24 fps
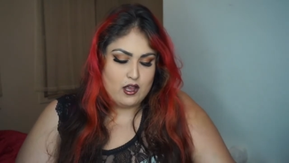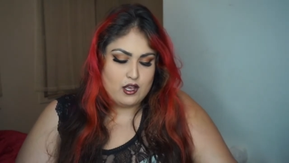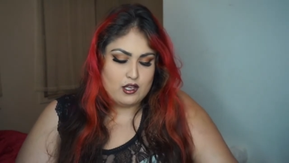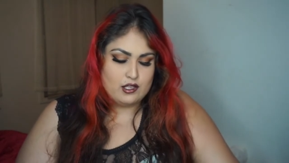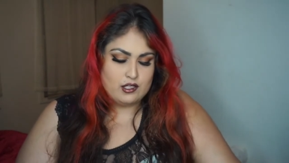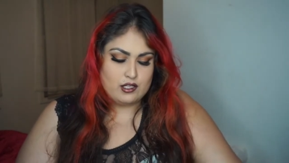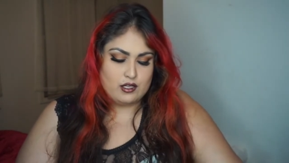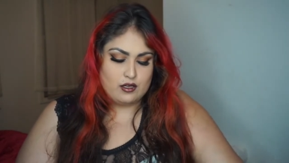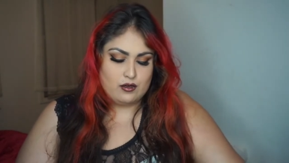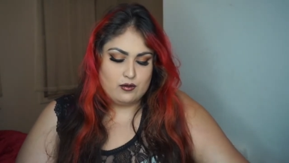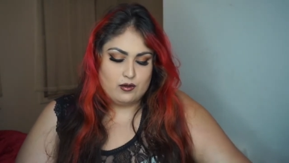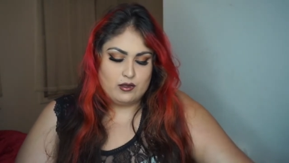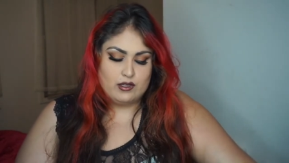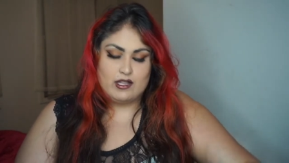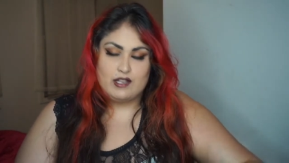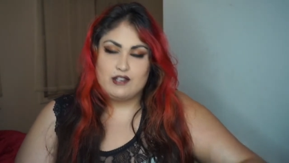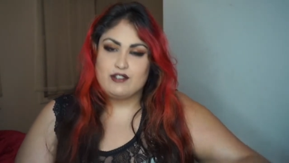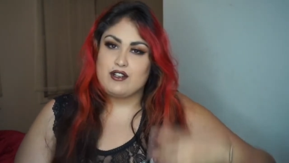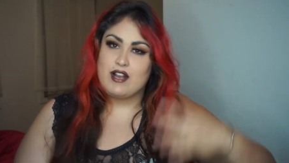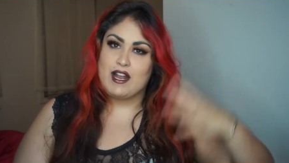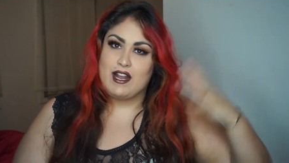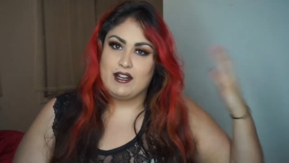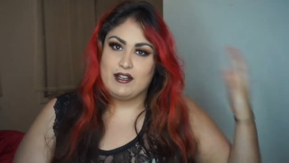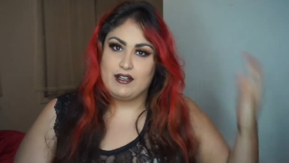so it will not
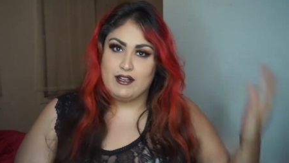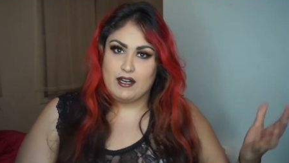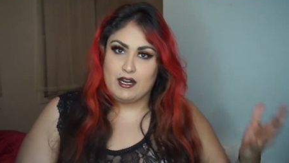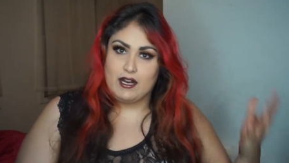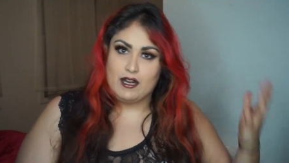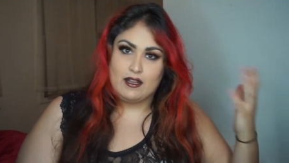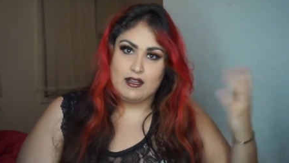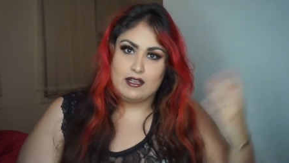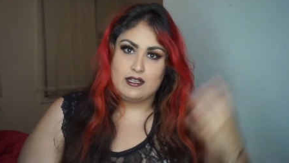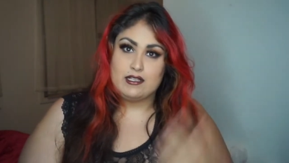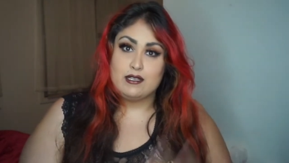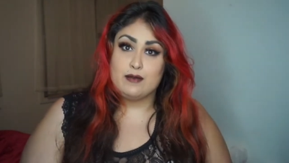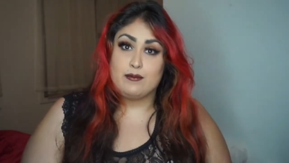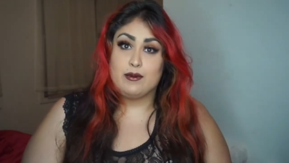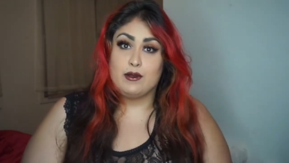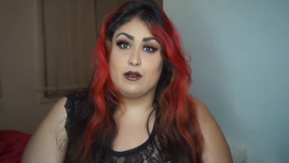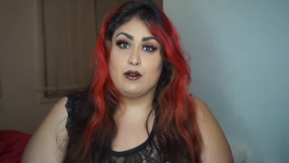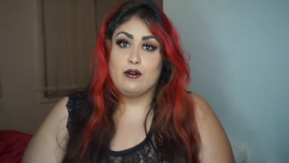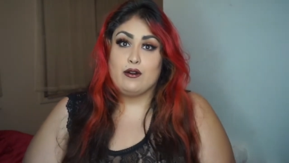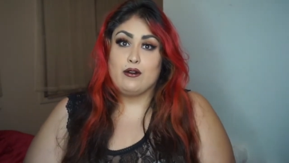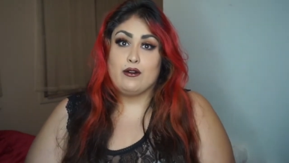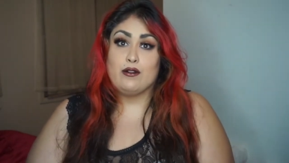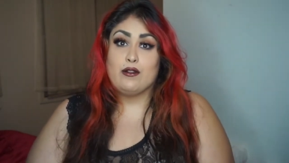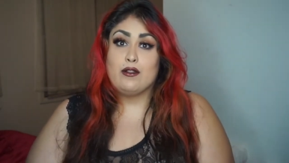dry out your hair like
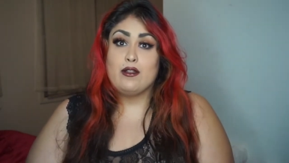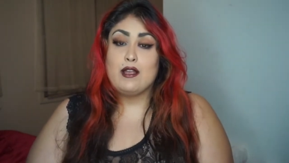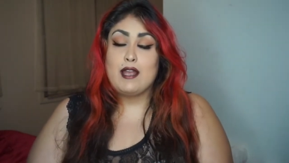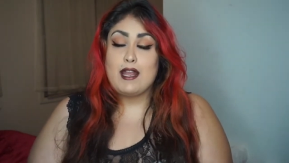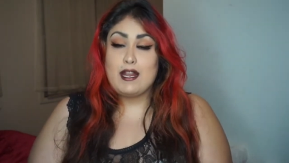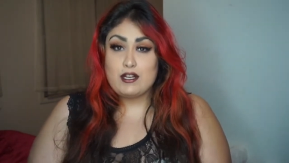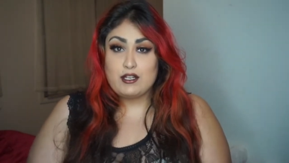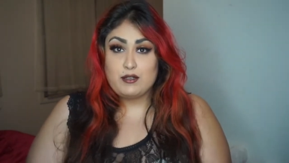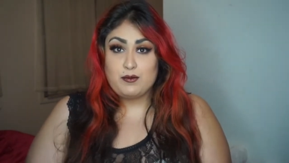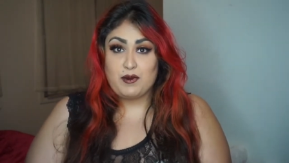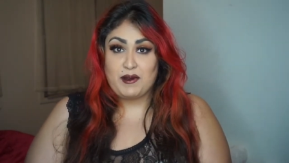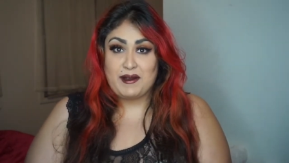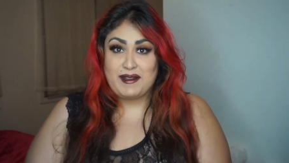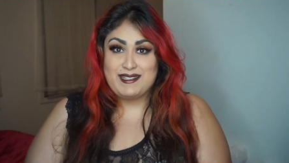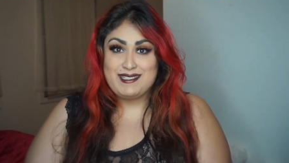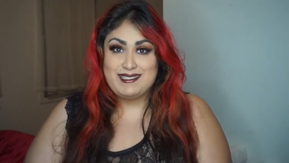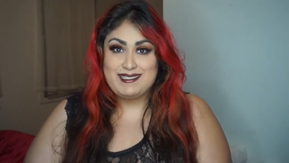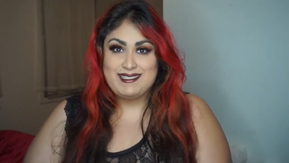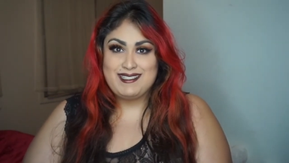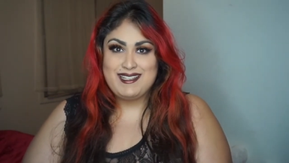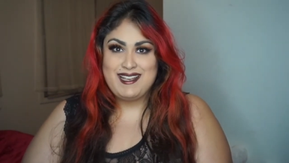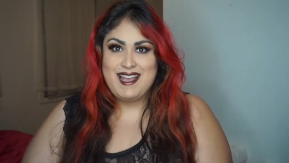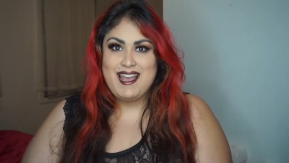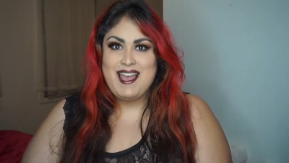typical
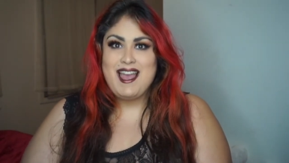hairsprays.